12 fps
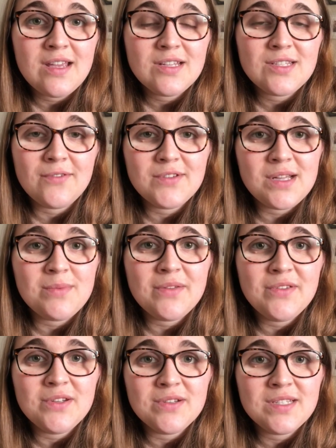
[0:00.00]
So for example,
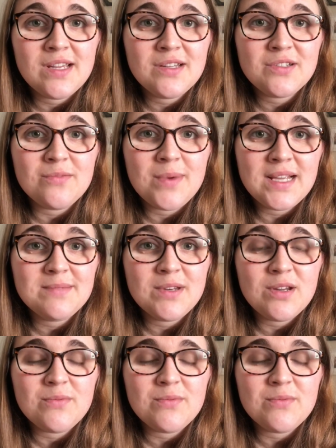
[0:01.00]
if you do a surgical placement,